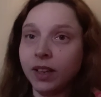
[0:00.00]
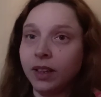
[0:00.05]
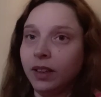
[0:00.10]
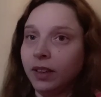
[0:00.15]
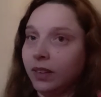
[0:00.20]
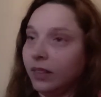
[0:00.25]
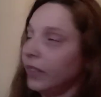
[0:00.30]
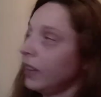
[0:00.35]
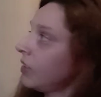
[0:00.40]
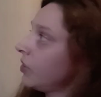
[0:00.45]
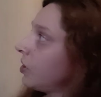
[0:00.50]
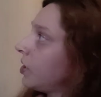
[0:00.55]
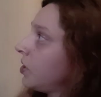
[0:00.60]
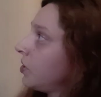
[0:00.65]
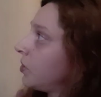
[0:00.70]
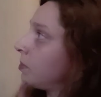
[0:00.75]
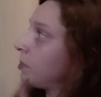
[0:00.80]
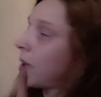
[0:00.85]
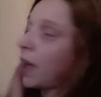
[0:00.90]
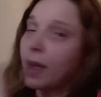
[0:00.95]
This is
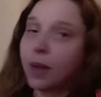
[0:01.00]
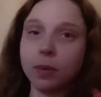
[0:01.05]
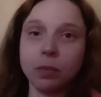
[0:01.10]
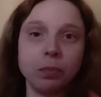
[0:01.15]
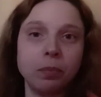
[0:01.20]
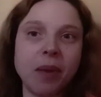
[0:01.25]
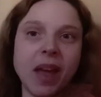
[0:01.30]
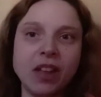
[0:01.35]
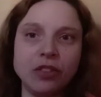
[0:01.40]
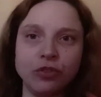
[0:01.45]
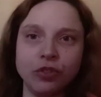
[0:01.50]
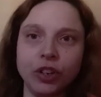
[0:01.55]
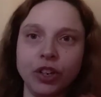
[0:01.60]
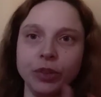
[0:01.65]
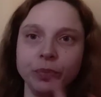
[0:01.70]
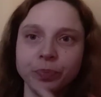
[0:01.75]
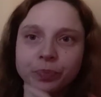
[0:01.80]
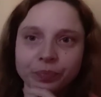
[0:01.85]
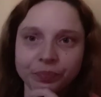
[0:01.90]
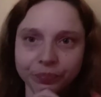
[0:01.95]
my
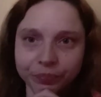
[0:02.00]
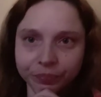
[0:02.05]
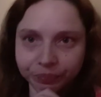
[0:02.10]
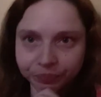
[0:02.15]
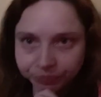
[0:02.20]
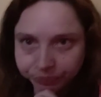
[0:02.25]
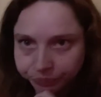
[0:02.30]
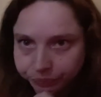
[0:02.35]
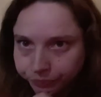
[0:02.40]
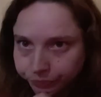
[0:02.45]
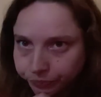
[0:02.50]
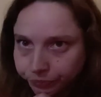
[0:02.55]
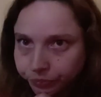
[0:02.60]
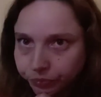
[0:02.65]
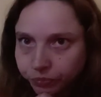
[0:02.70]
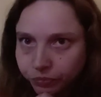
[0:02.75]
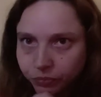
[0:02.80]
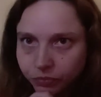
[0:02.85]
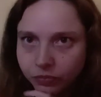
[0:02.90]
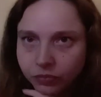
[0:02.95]
bedroom.
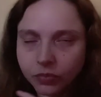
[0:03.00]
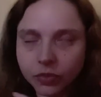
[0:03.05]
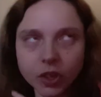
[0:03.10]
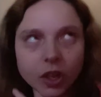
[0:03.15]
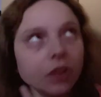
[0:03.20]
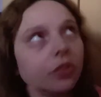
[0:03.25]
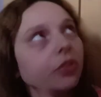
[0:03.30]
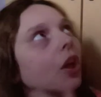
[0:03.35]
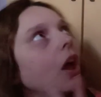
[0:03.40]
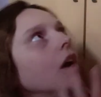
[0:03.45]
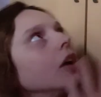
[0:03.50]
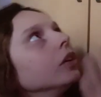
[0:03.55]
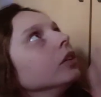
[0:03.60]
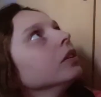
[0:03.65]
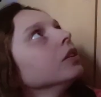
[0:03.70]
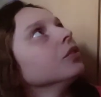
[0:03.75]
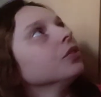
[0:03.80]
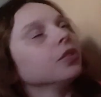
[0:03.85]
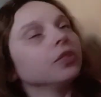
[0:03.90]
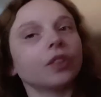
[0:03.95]
So
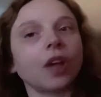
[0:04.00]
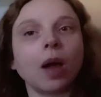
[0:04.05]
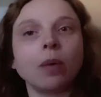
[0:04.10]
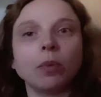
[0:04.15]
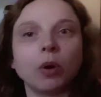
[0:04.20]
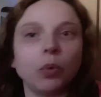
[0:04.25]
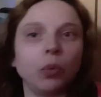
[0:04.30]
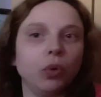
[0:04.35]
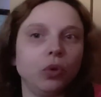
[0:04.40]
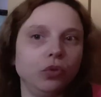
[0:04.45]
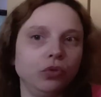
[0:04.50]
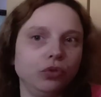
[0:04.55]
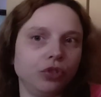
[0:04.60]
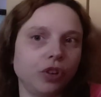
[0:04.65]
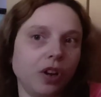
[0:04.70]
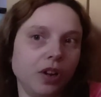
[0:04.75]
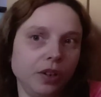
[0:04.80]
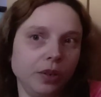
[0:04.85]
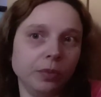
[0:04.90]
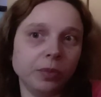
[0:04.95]
this is like my
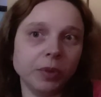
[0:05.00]
wardrobe.